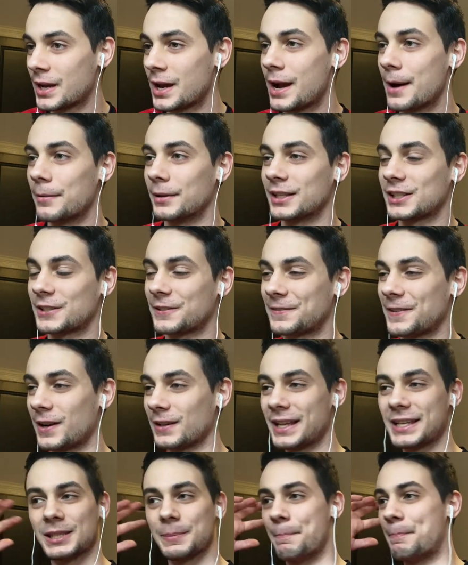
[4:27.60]
But
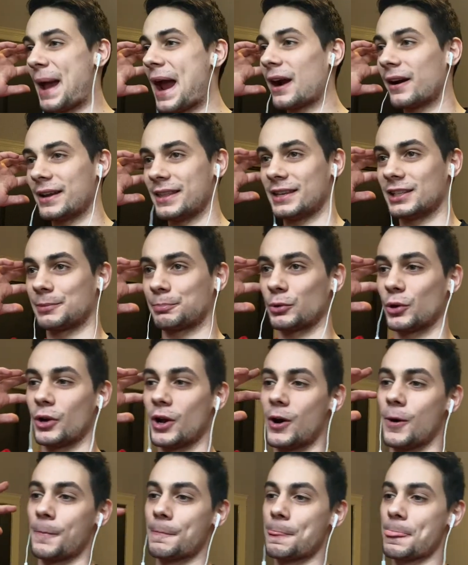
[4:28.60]
let's bury this,
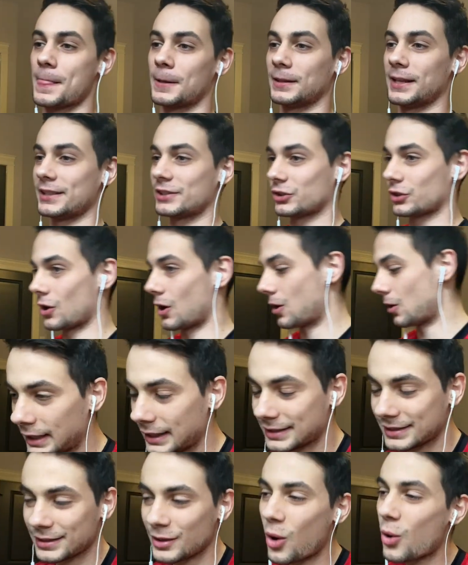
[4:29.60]
Bruno. Let's go.
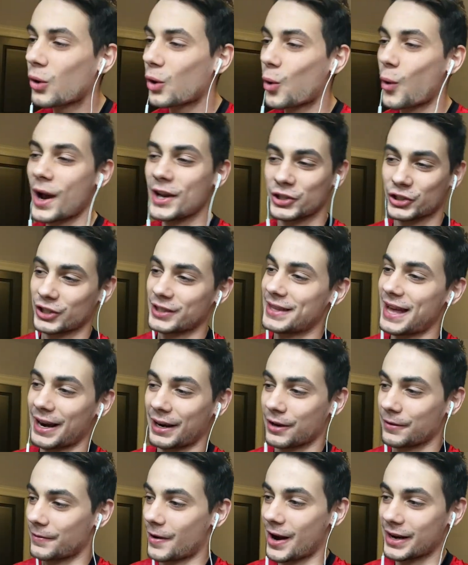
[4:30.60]
It's no question
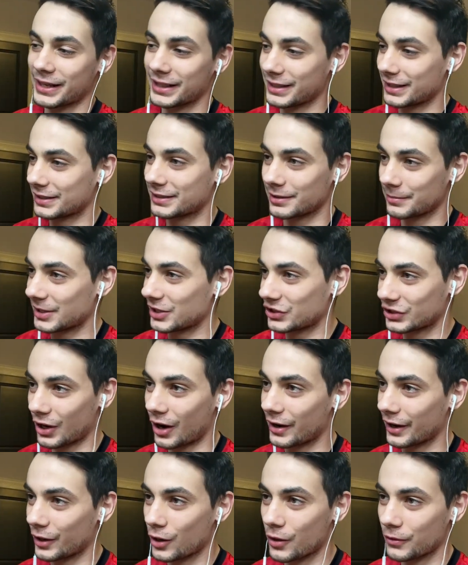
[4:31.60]
that Cavani needs to be
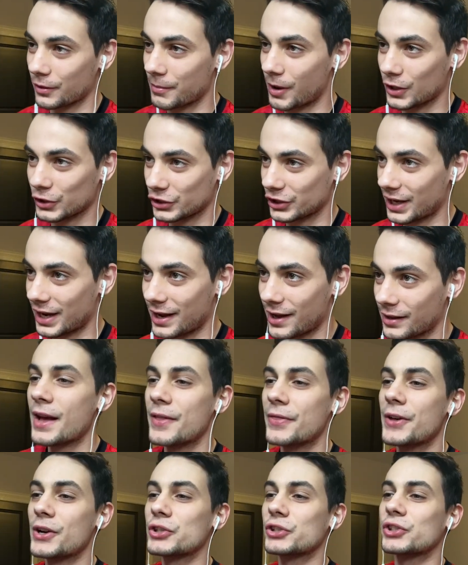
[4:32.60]
starting over Martial.
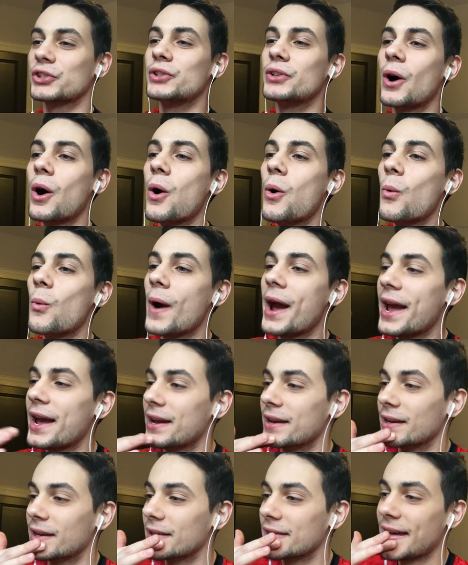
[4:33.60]
There's no
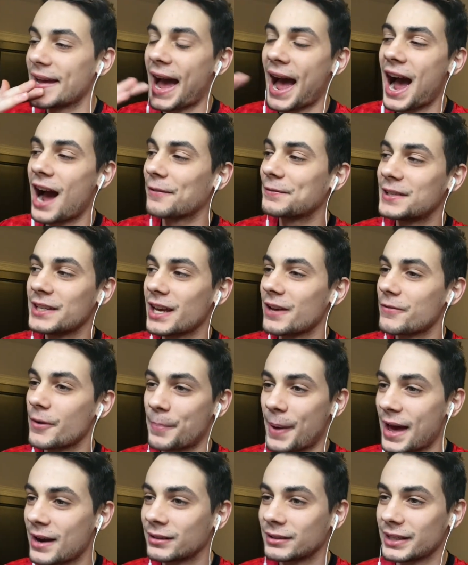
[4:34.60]
way. They have to give a
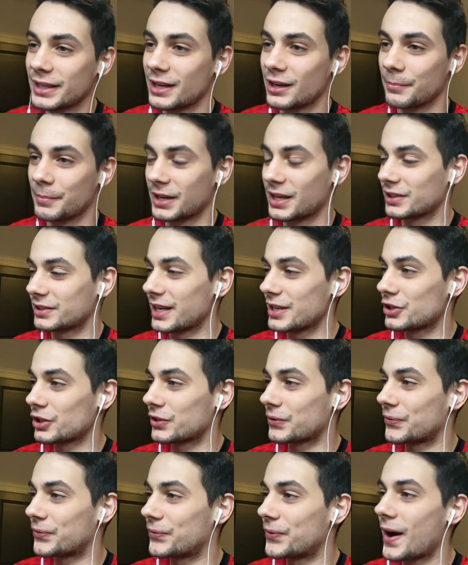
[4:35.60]
penalty here because they just
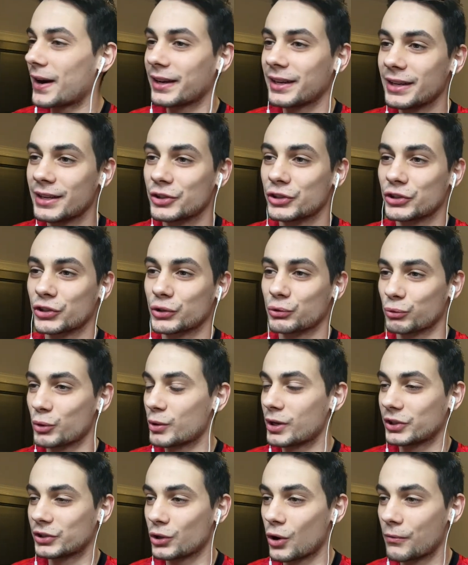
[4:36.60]
fucking screwed
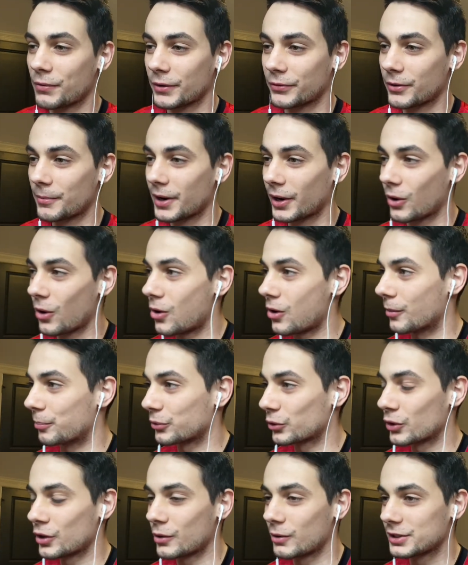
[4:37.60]
us over from a goal.
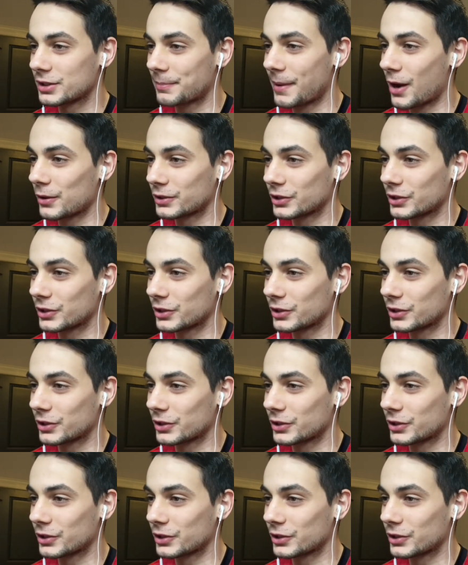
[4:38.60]
Bruno was about to